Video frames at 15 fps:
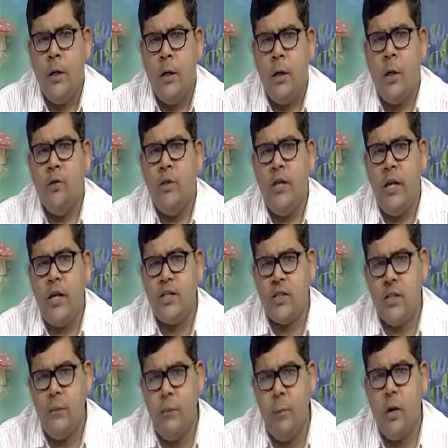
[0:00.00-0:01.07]
Now, the
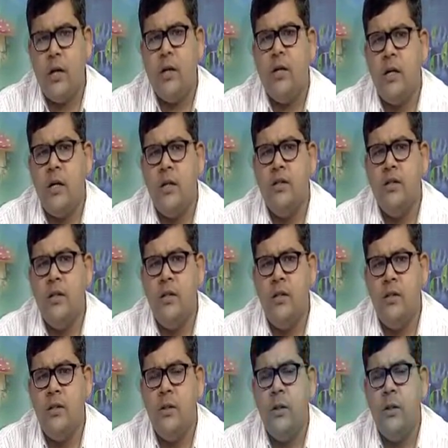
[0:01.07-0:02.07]
next important condition is